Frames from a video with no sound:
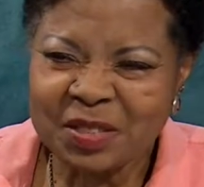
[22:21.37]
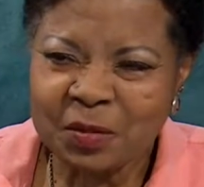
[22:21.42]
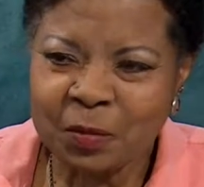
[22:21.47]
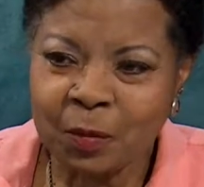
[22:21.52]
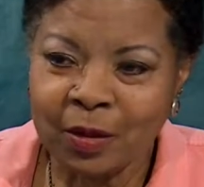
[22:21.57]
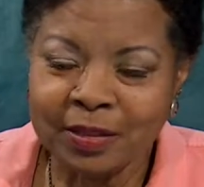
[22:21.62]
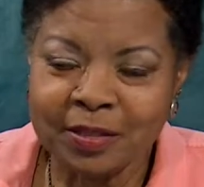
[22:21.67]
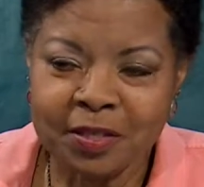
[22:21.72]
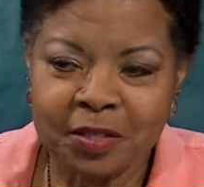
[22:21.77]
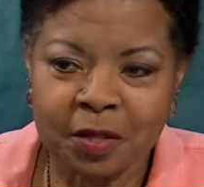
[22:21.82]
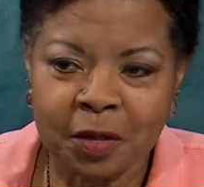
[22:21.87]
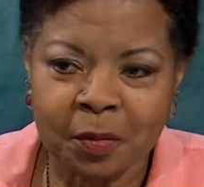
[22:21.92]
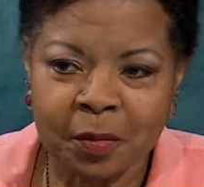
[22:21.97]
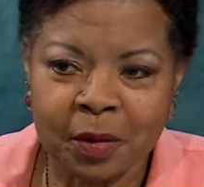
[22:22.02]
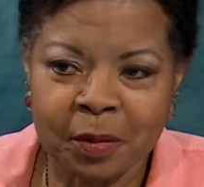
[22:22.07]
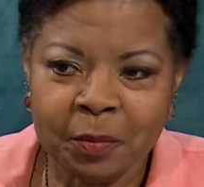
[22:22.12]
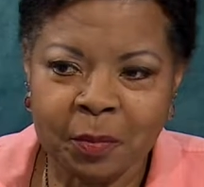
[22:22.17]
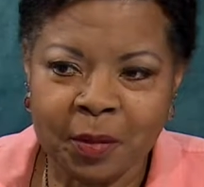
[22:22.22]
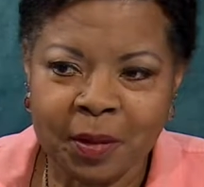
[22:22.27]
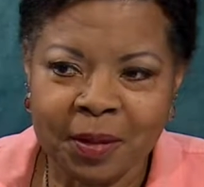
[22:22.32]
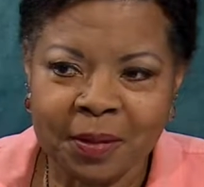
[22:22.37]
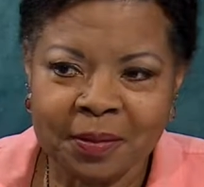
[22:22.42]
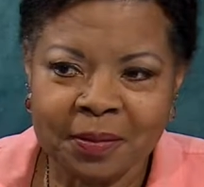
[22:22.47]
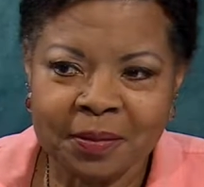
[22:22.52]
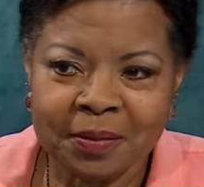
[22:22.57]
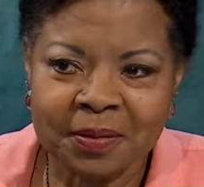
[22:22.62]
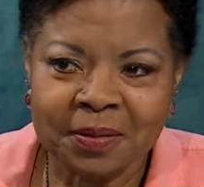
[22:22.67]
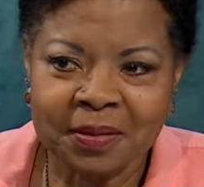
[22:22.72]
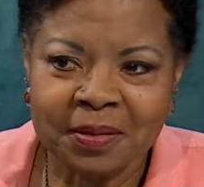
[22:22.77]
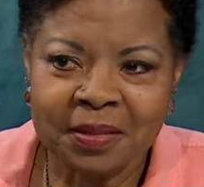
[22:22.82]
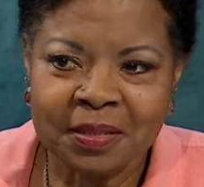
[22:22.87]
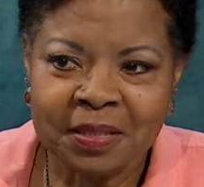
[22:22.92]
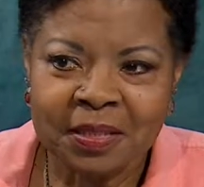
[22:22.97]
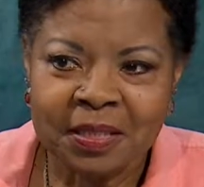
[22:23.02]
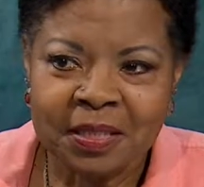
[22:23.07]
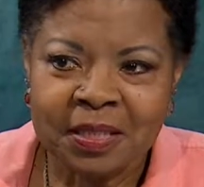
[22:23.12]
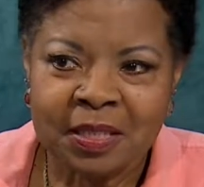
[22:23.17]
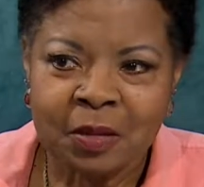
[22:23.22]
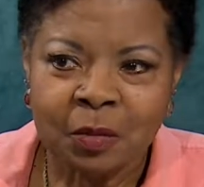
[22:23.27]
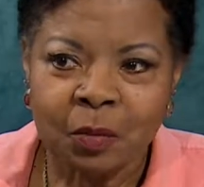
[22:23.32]
What's going well?
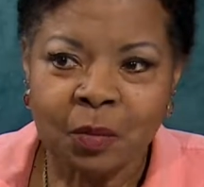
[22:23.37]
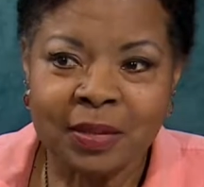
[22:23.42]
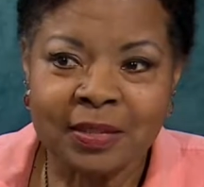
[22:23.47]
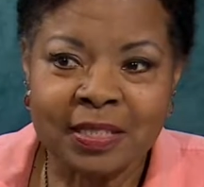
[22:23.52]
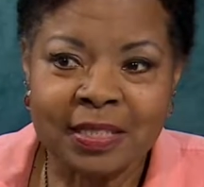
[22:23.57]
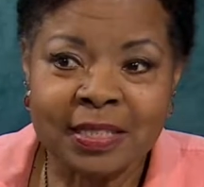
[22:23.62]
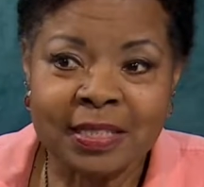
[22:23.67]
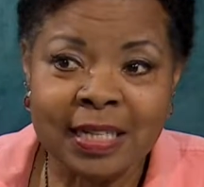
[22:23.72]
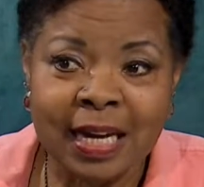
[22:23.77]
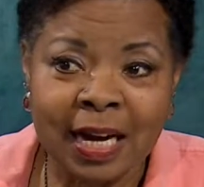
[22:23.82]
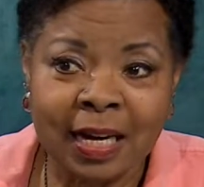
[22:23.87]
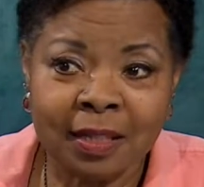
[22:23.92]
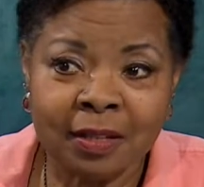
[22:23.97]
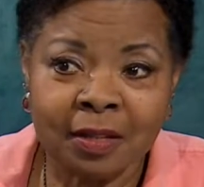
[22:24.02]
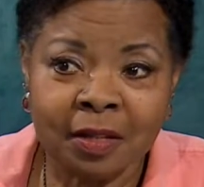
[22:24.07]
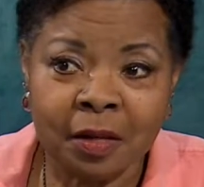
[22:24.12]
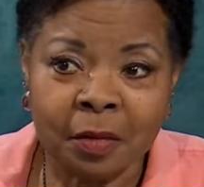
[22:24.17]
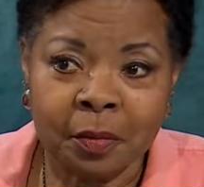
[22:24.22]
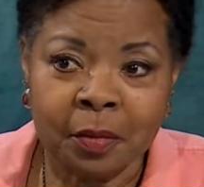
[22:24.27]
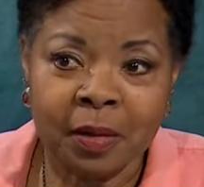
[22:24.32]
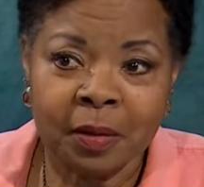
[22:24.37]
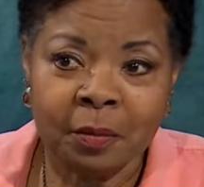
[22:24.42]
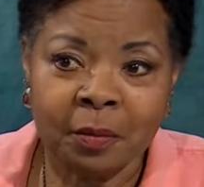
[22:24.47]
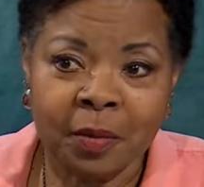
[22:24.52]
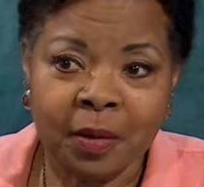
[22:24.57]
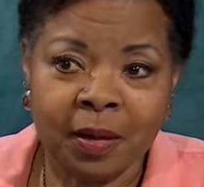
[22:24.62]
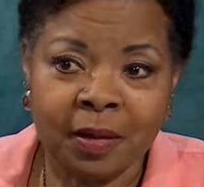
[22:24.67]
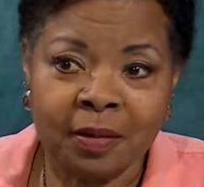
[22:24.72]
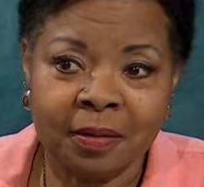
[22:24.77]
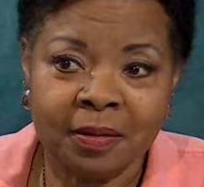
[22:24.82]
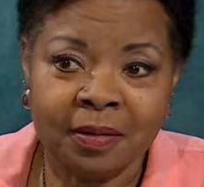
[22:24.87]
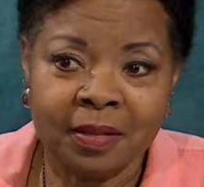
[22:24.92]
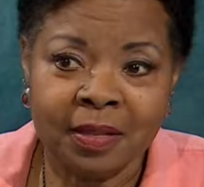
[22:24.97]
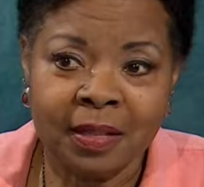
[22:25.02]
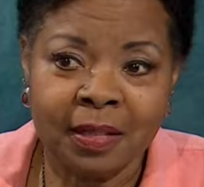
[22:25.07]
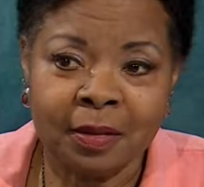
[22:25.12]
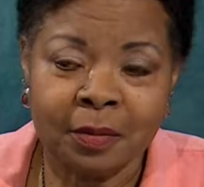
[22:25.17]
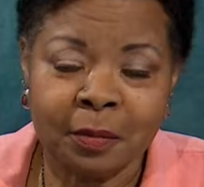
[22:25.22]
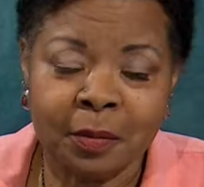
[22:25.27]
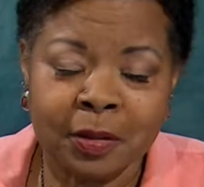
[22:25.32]
What's not going well?
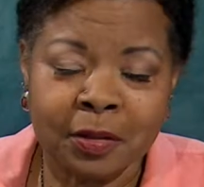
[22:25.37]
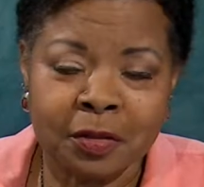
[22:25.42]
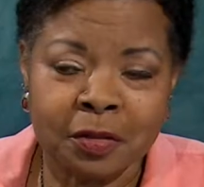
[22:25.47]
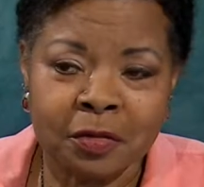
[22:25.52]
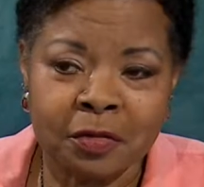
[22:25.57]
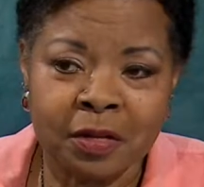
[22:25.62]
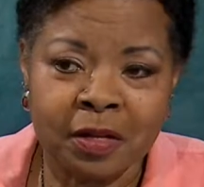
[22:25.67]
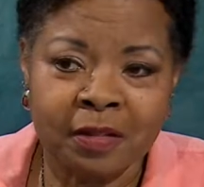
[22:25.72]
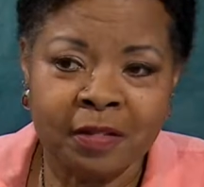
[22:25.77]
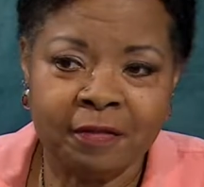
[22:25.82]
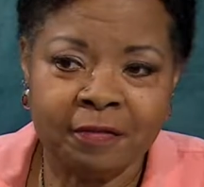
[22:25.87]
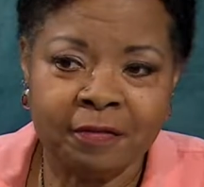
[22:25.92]
And yeah. what do you think the